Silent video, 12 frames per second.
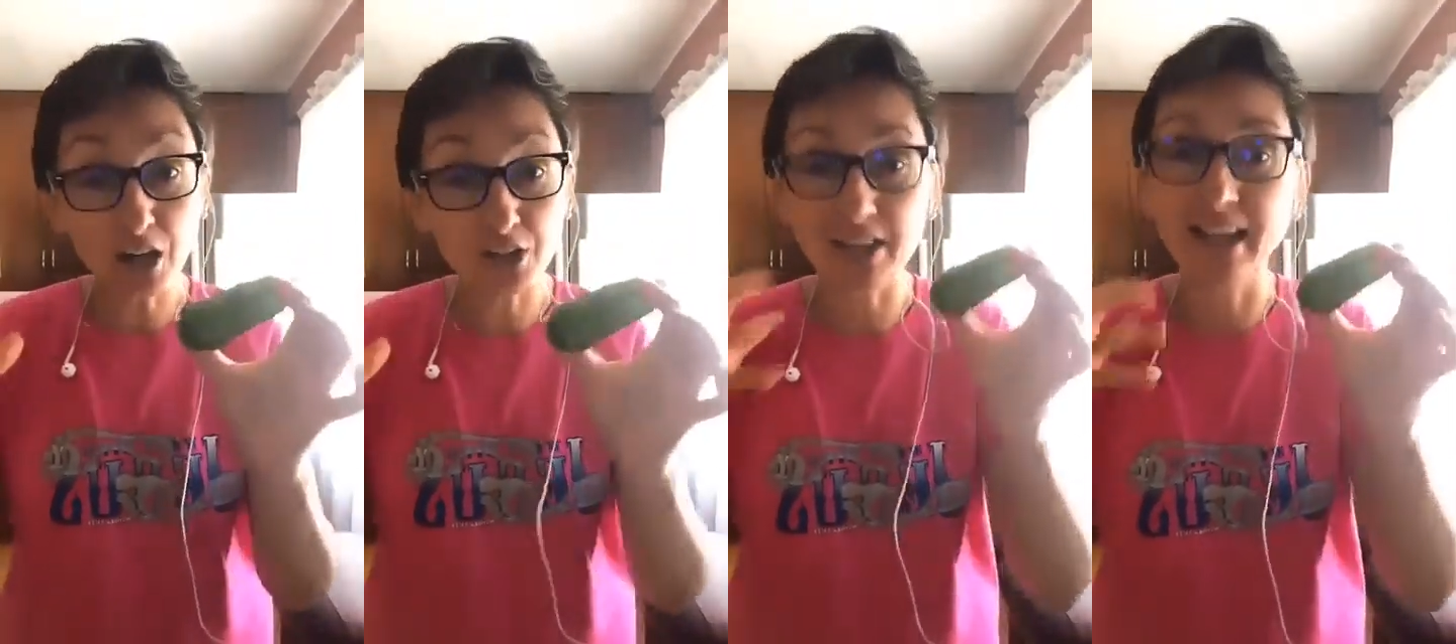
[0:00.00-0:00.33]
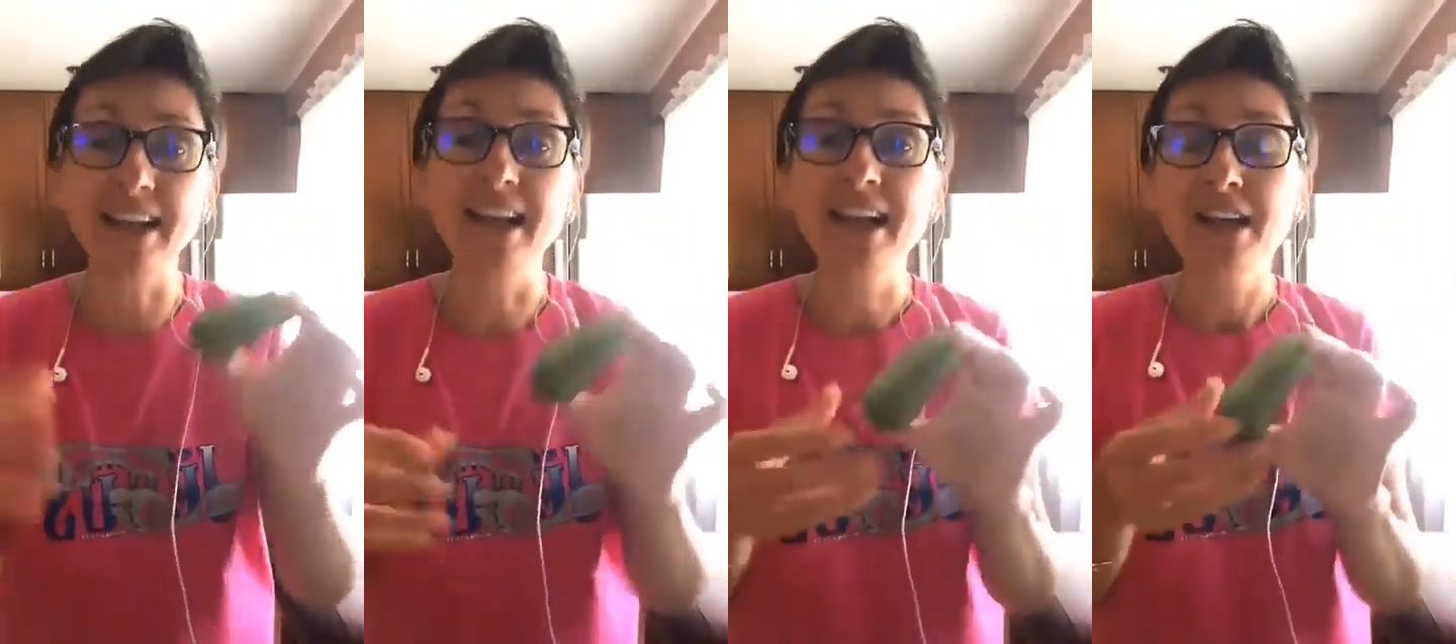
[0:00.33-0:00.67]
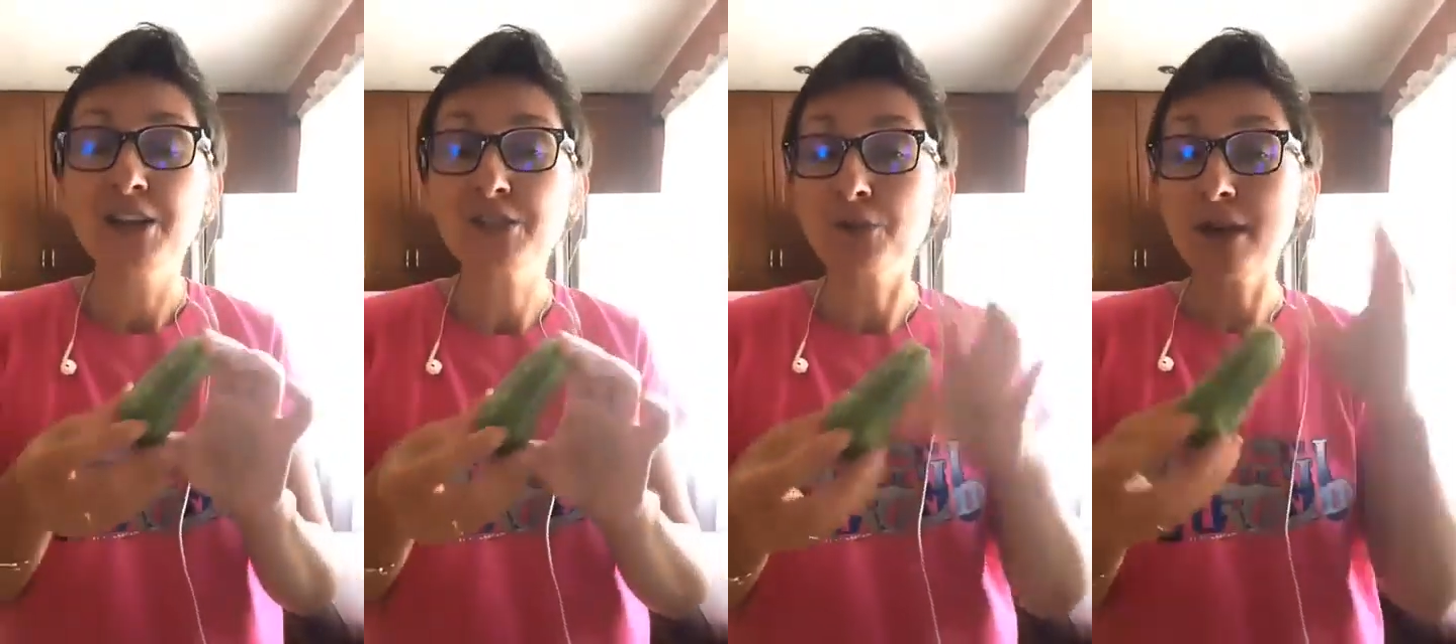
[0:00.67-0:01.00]
own
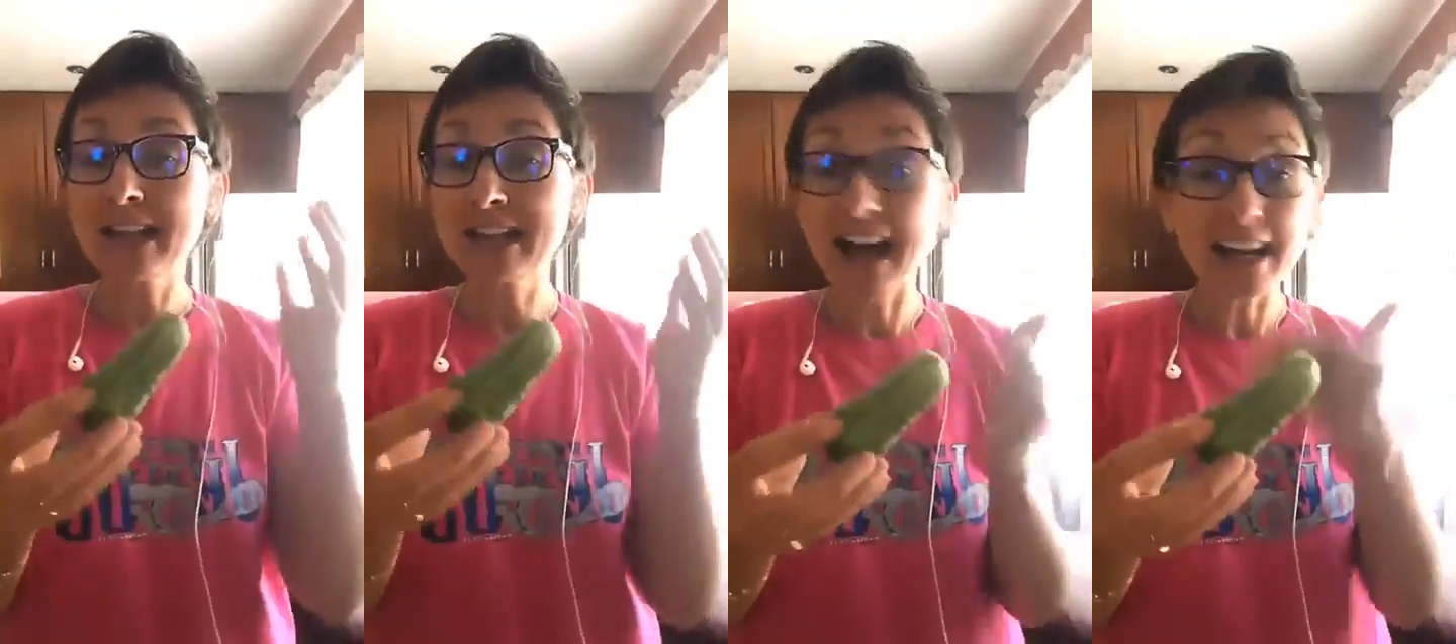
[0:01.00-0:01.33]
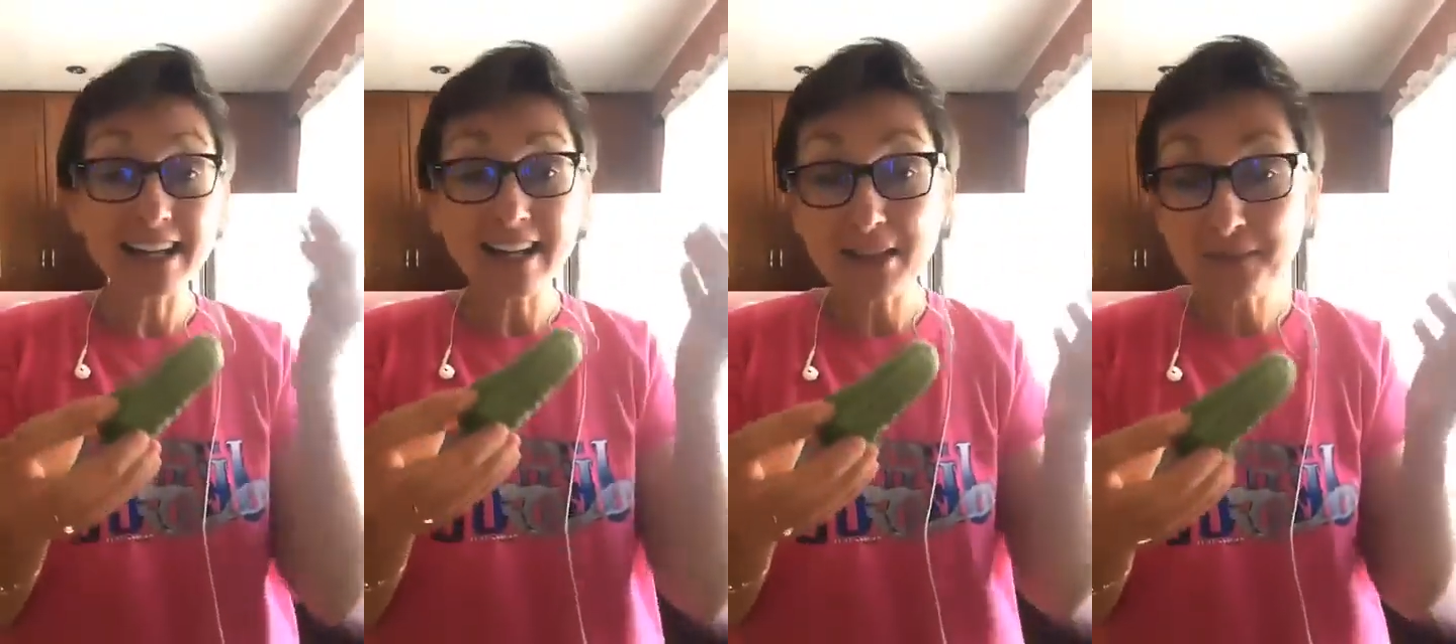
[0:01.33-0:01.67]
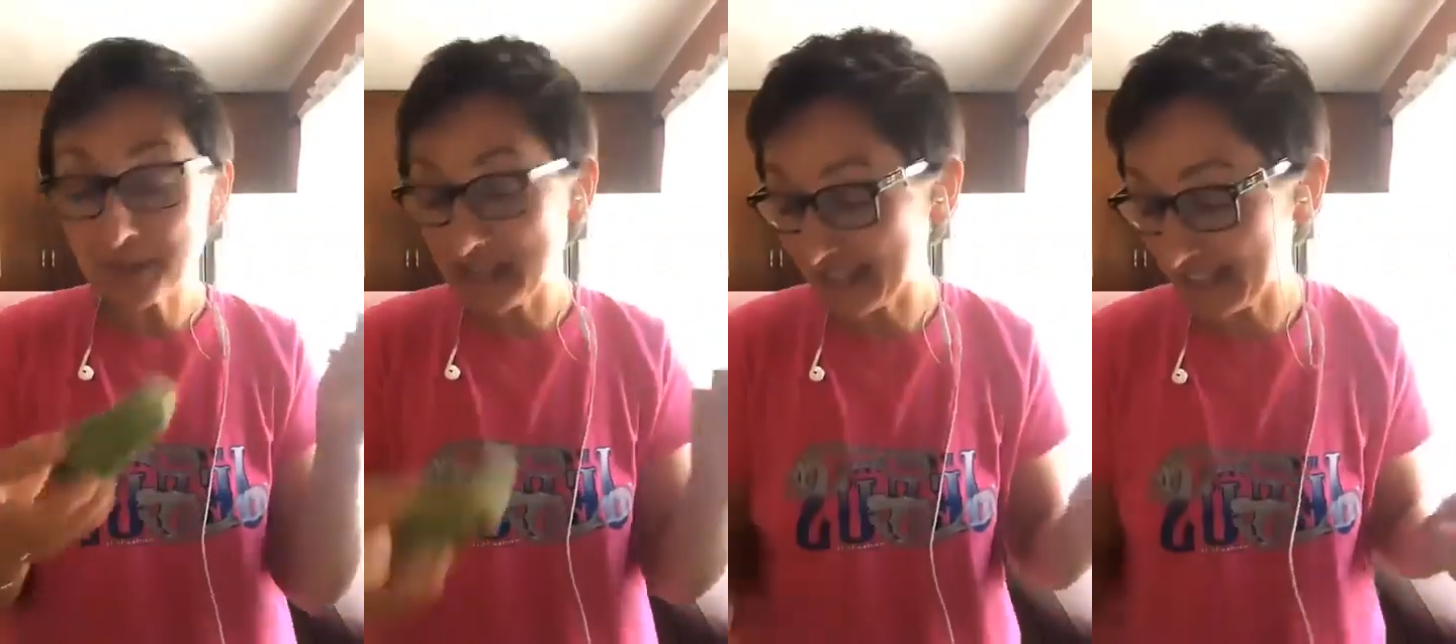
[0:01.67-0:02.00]
garden. So I cut
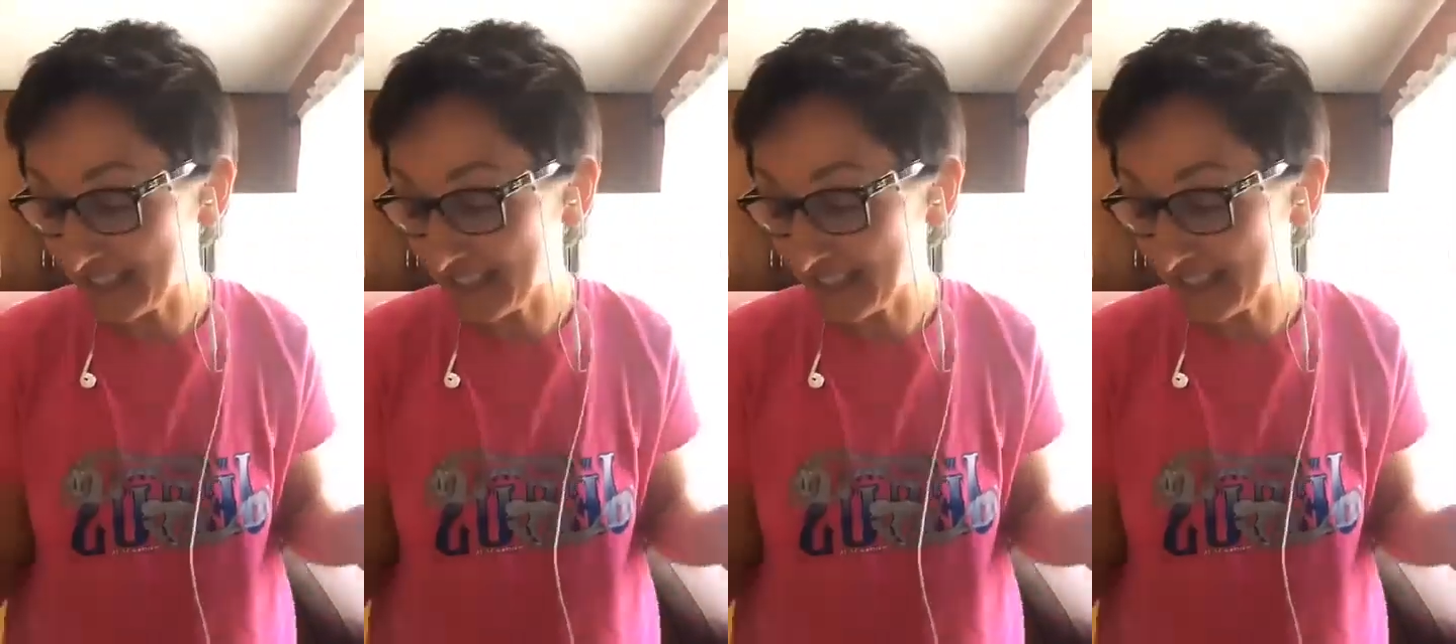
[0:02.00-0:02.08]
it into